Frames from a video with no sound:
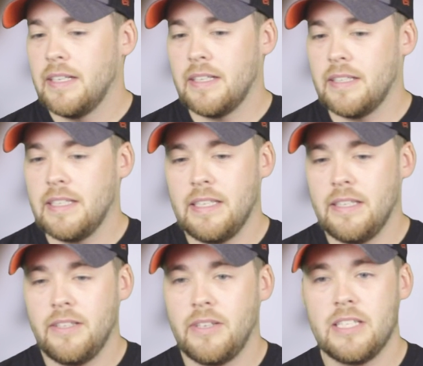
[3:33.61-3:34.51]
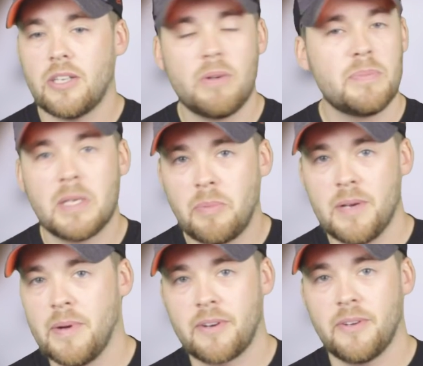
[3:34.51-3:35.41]
Uh, he, he's always been a
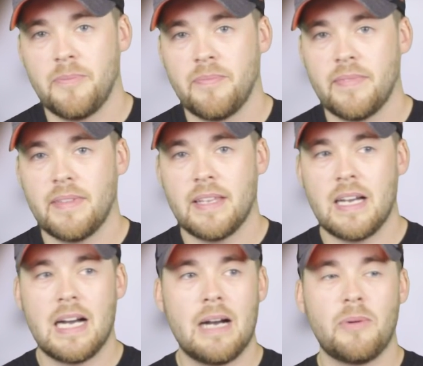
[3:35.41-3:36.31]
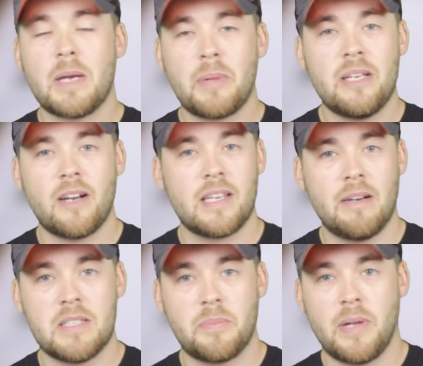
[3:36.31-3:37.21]
playmaker. When I played hockey,
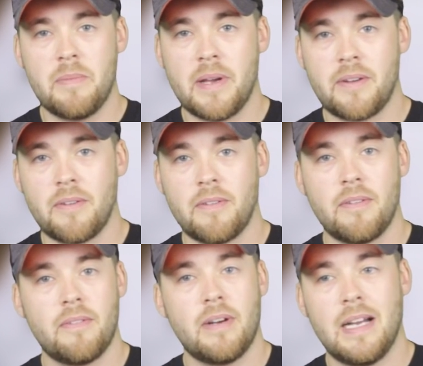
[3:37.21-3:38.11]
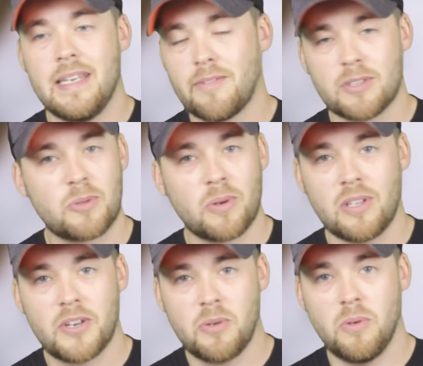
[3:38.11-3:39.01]
I was a playmaker. I never scored a
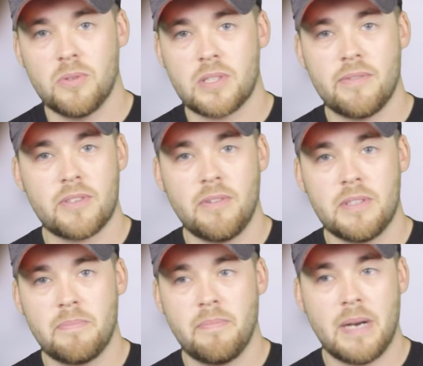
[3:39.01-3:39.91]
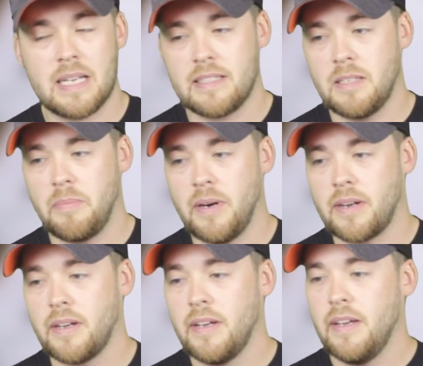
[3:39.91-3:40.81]
lot of goals. I was always passing the
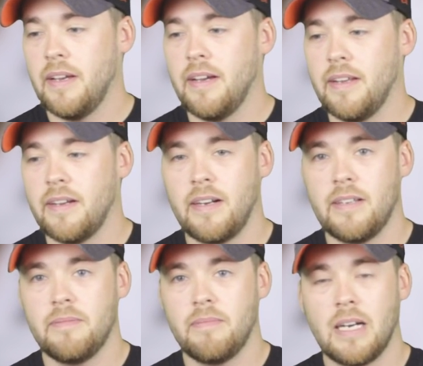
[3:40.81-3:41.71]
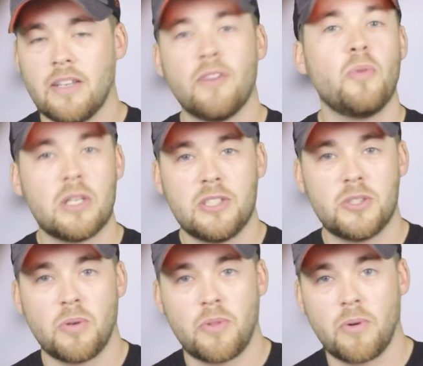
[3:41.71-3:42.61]
puck, and I, I love watching
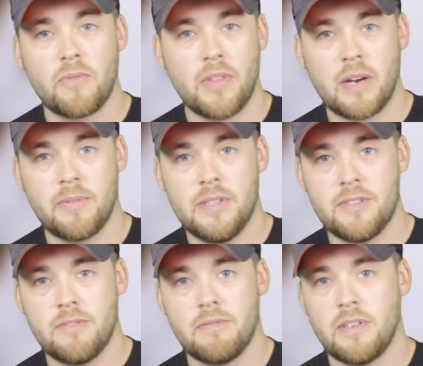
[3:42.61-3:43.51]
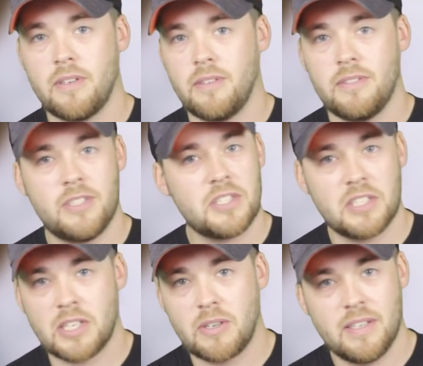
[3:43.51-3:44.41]
Joe Thornton for that reason. Uh, just
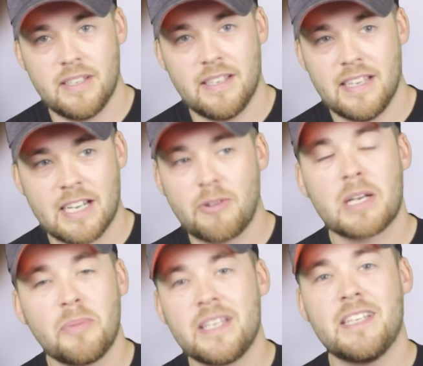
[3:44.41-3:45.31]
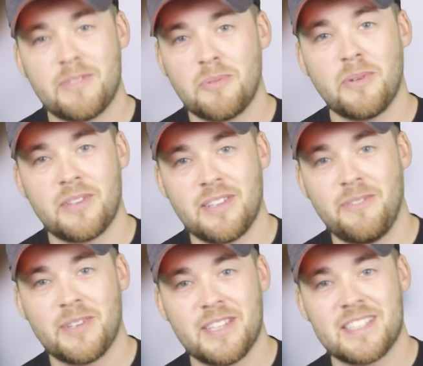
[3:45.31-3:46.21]
an, incredibly gifted with
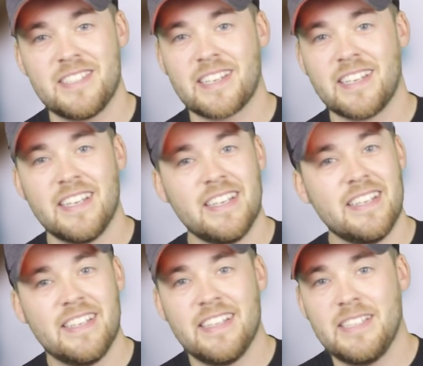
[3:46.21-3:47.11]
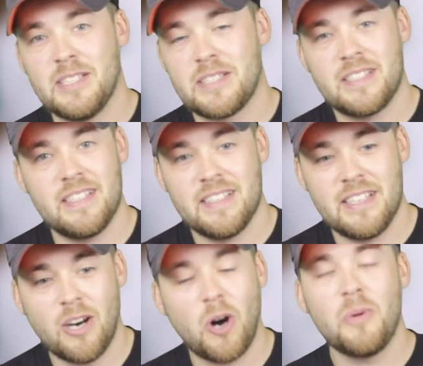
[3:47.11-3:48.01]
with the stick, and he just he,
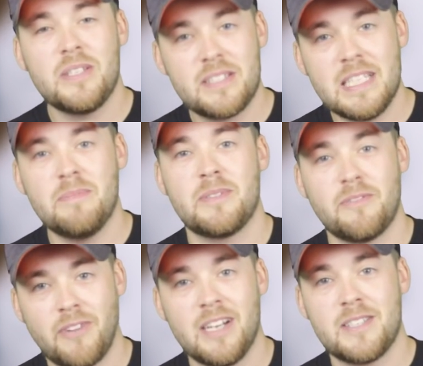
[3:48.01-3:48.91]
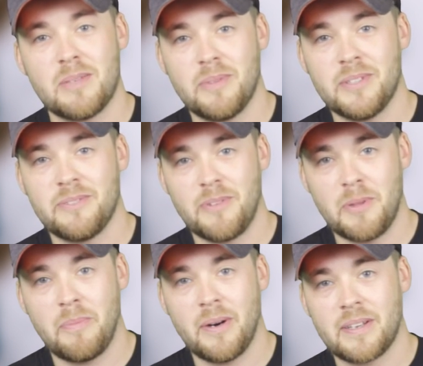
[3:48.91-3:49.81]
he always seems to find someone with
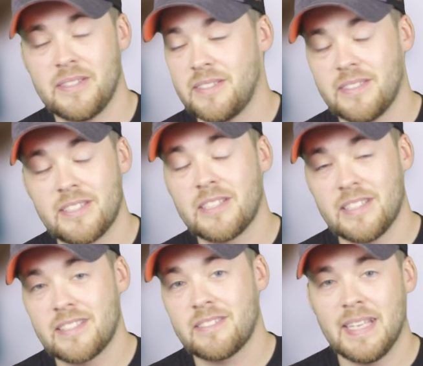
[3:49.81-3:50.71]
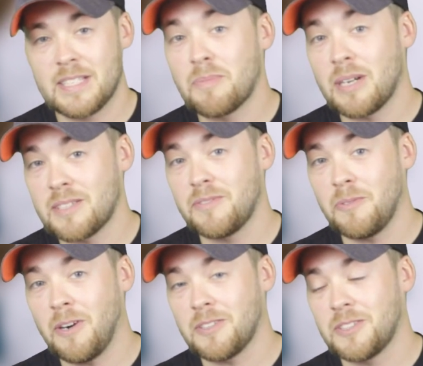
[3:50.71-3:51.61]
the puck. It's it's it's it's impressive to
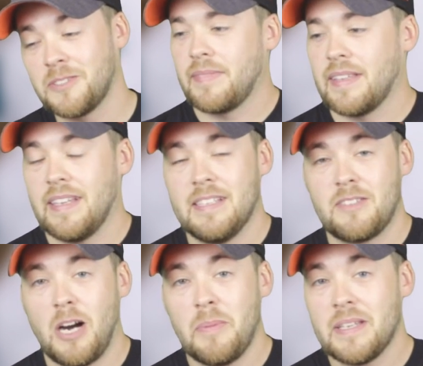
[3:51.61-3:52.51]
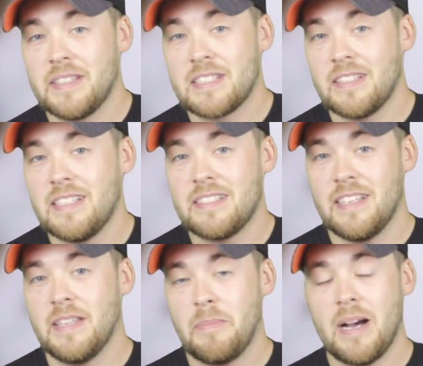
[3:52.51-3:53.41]
watch. And topping this list
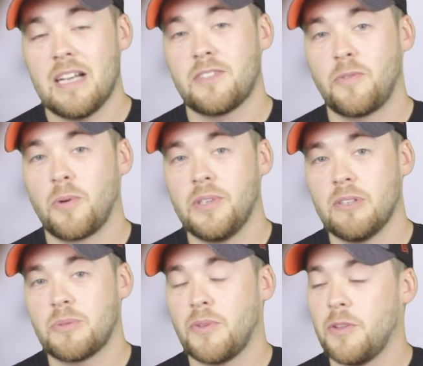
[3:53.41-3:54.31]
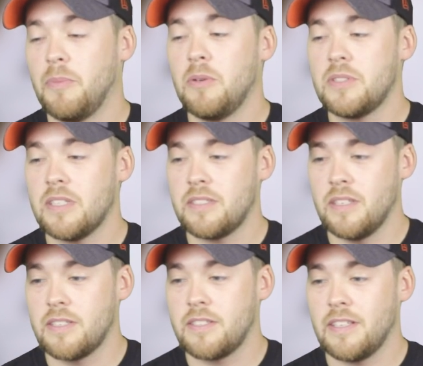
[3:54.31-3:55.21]
in the past four years with the most
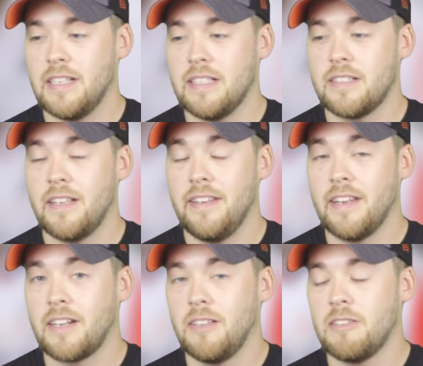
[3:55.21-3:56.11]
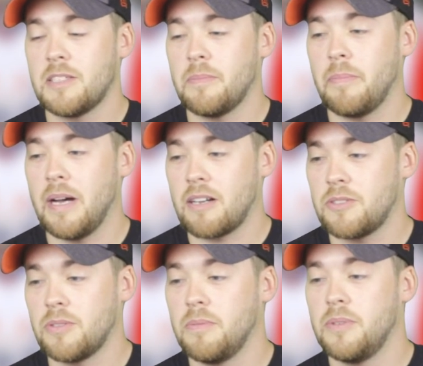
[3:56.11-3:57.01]
assists is Nicklas
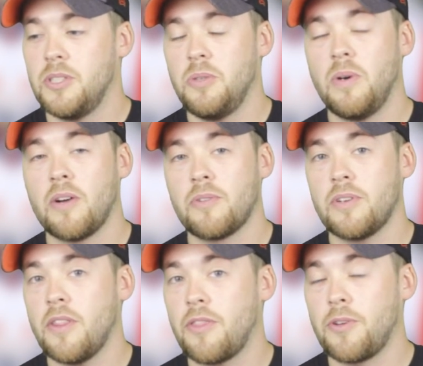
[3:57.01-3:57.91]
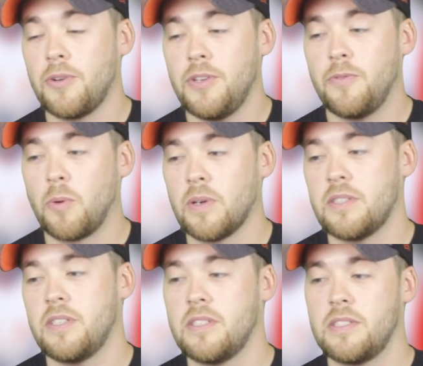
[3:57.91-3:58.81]
Backstrom, 234
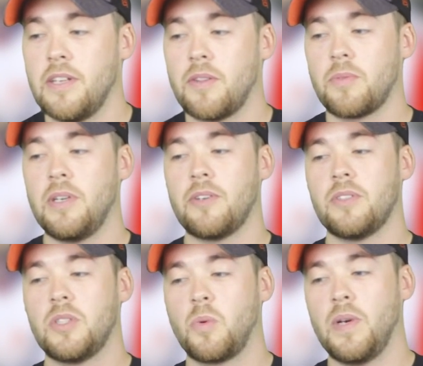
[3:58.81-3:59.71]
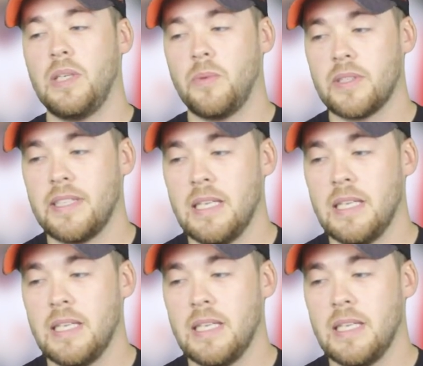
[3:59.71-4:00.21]
assists in 321